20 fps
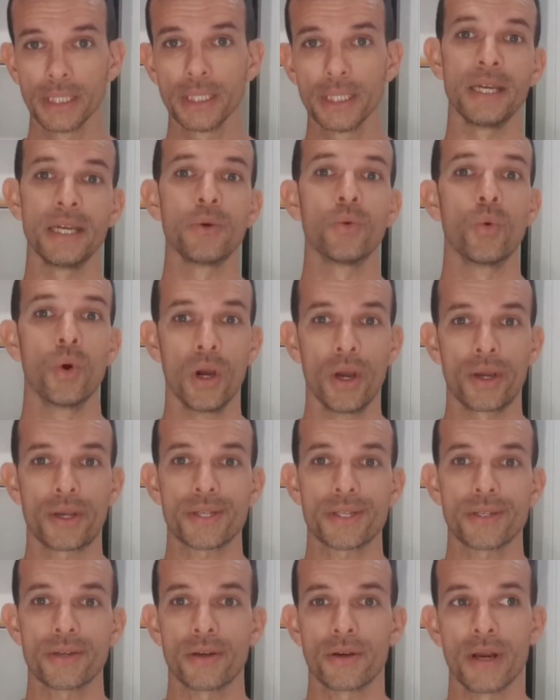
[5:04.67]
It
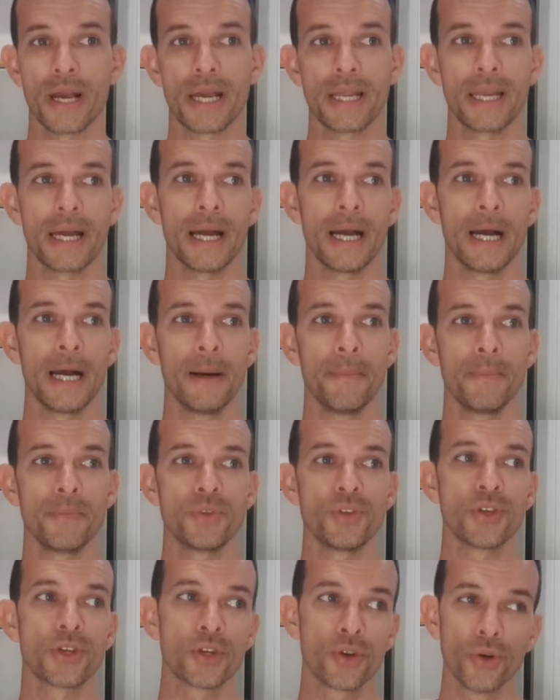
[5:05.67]
works, all right?
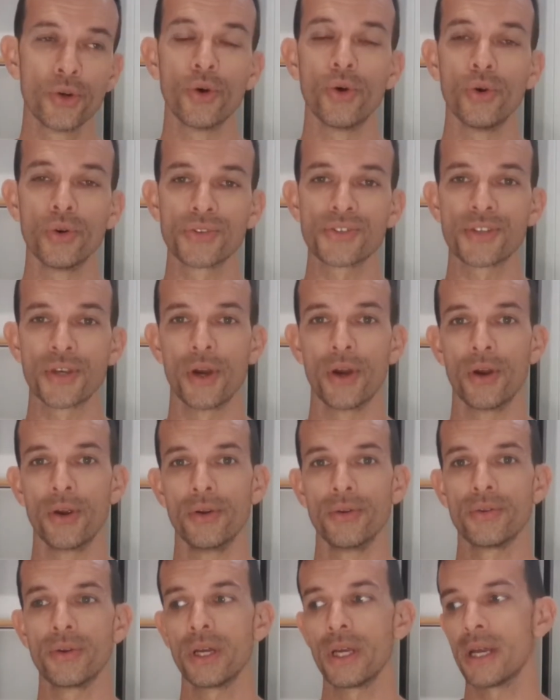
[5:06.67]
You could
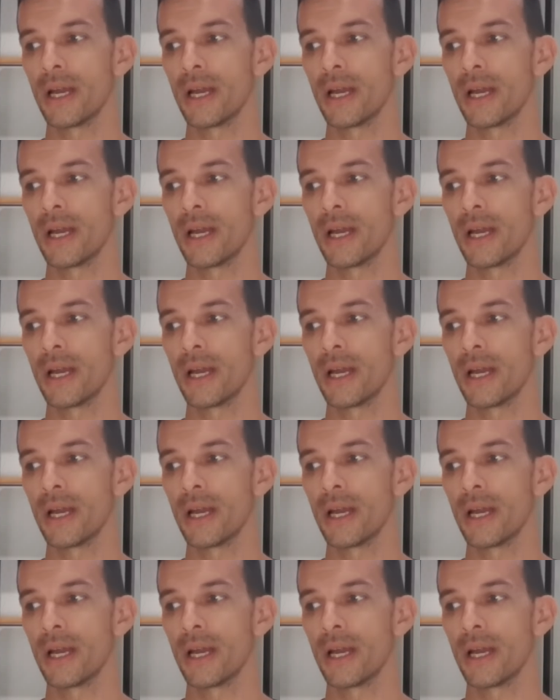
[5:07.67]
also